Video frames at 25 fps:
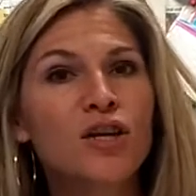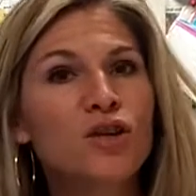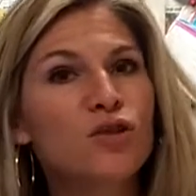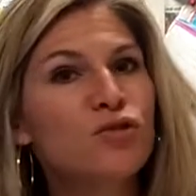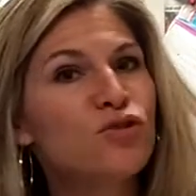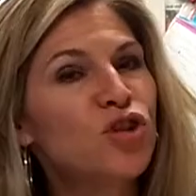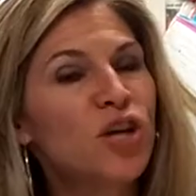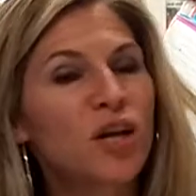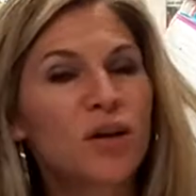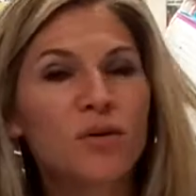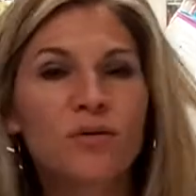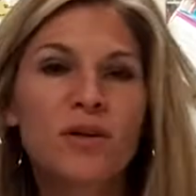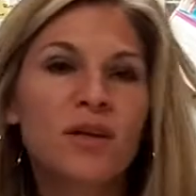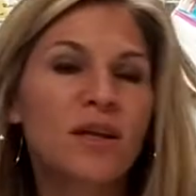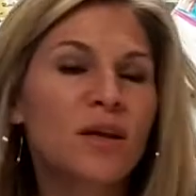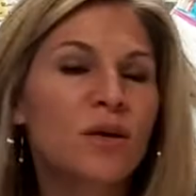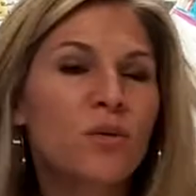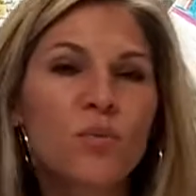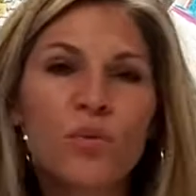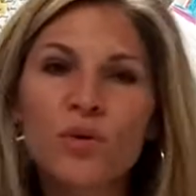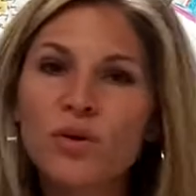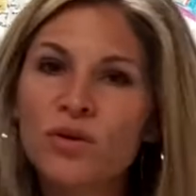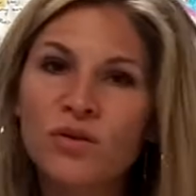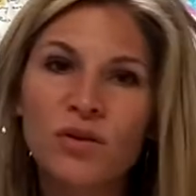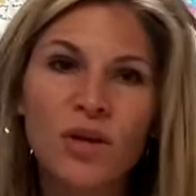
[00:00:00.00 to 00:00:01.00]
You generally
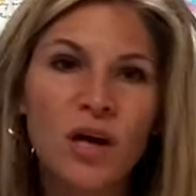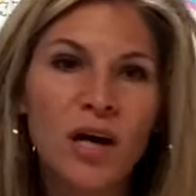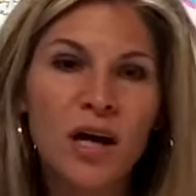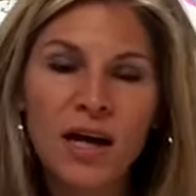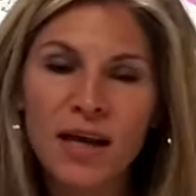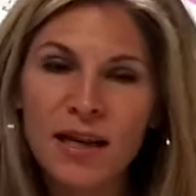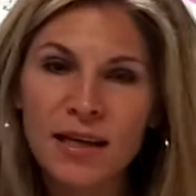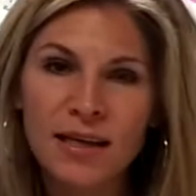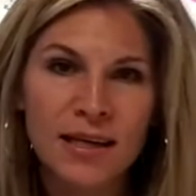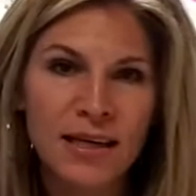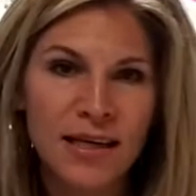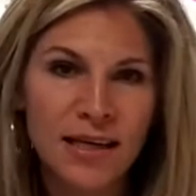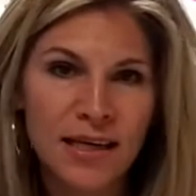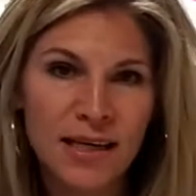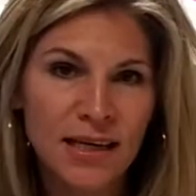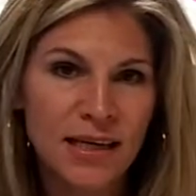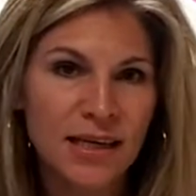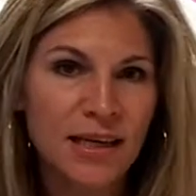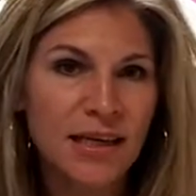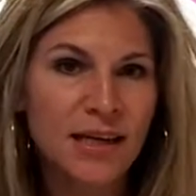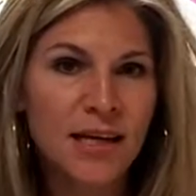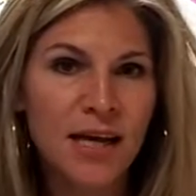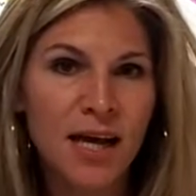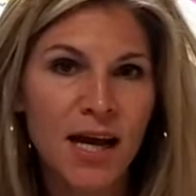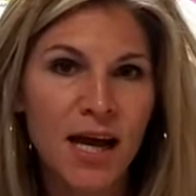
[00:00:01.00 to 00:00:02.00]
will not
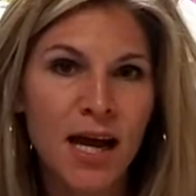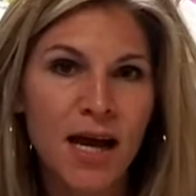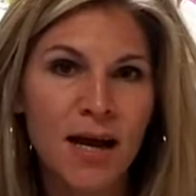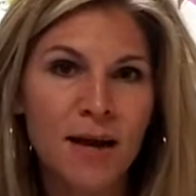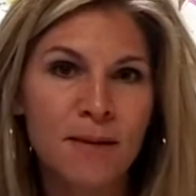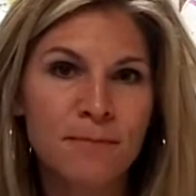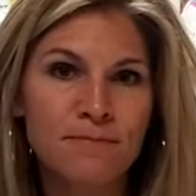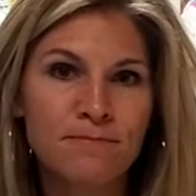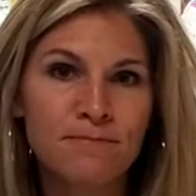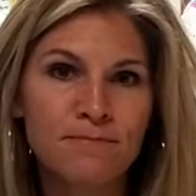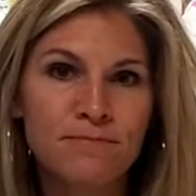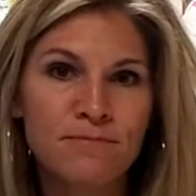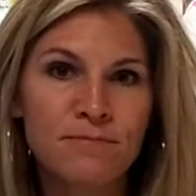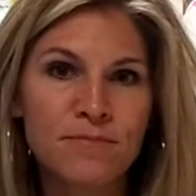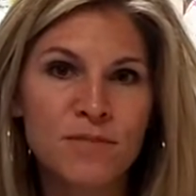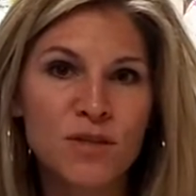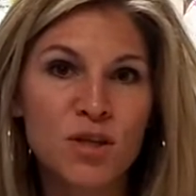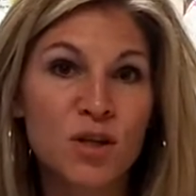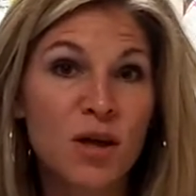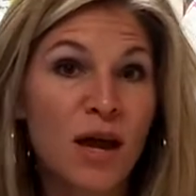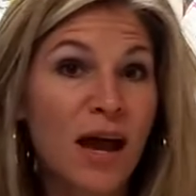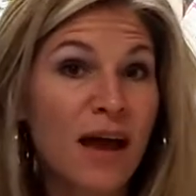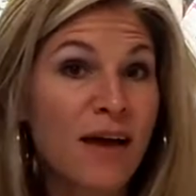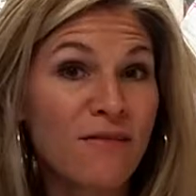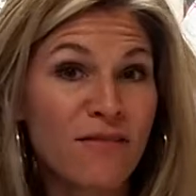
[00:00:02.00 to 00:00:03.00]
need
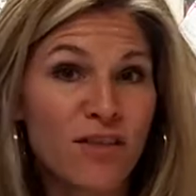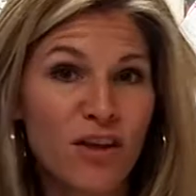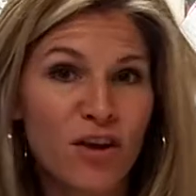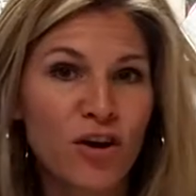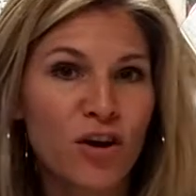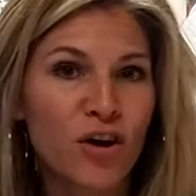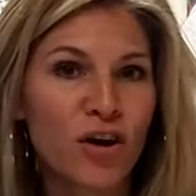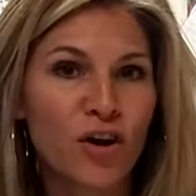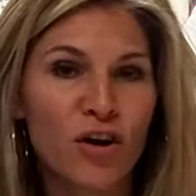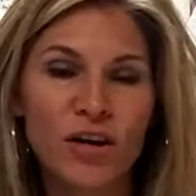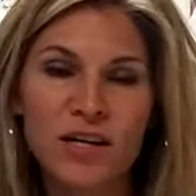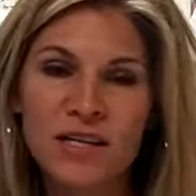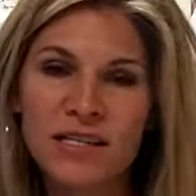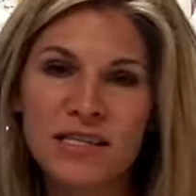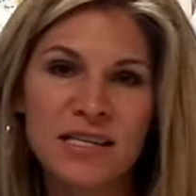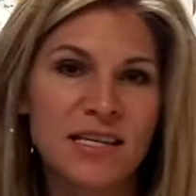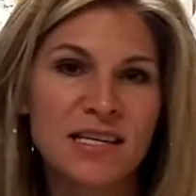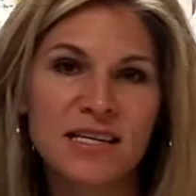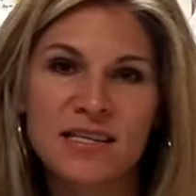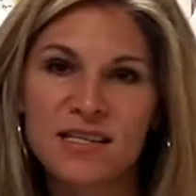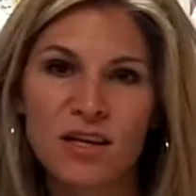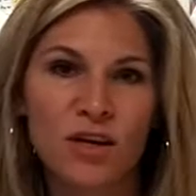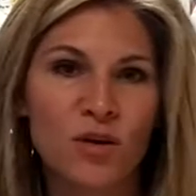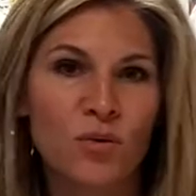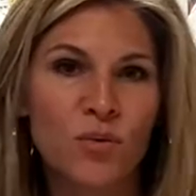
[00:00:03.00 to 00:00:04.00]
to have their currency,
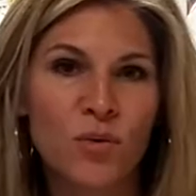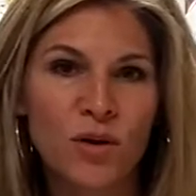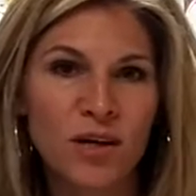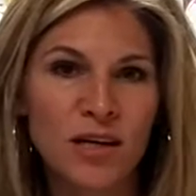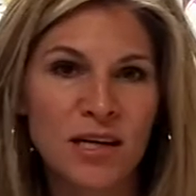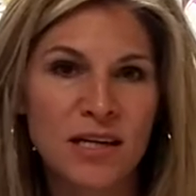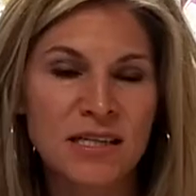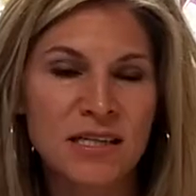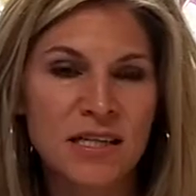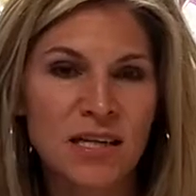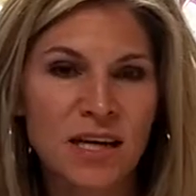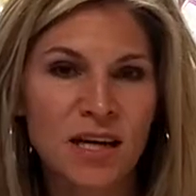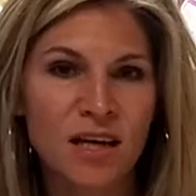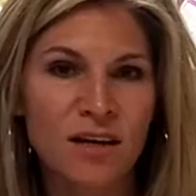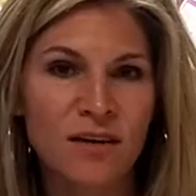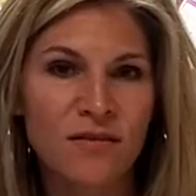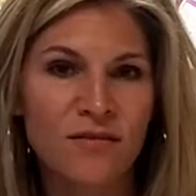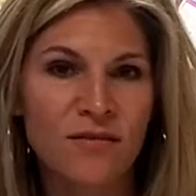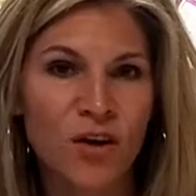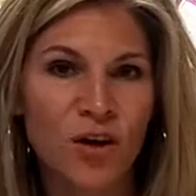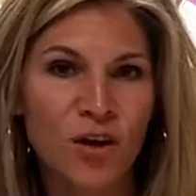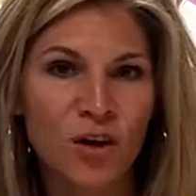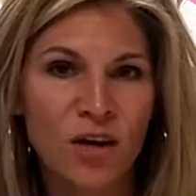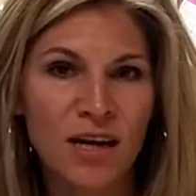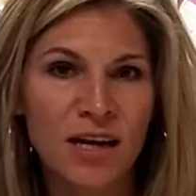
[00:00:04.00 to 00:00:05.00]
so you won't need to
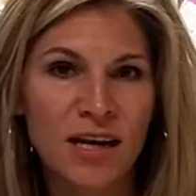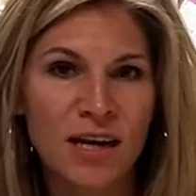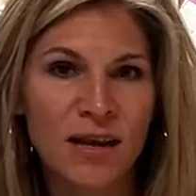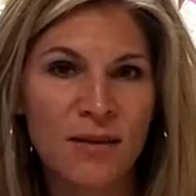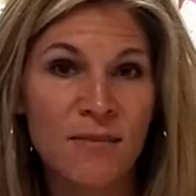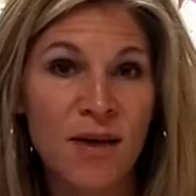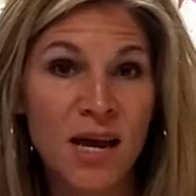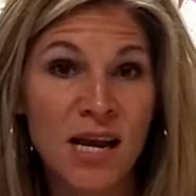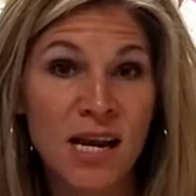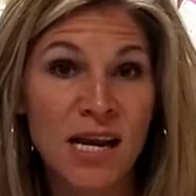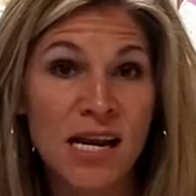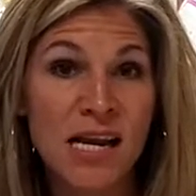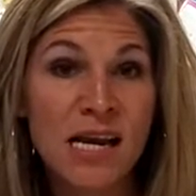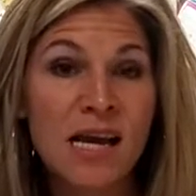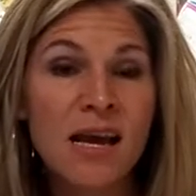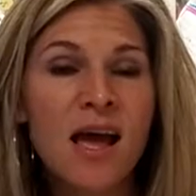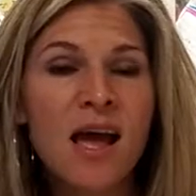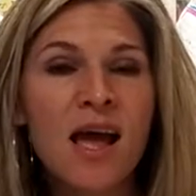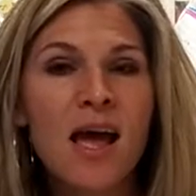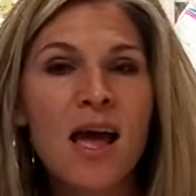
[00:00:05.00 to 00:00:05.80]
convert any money.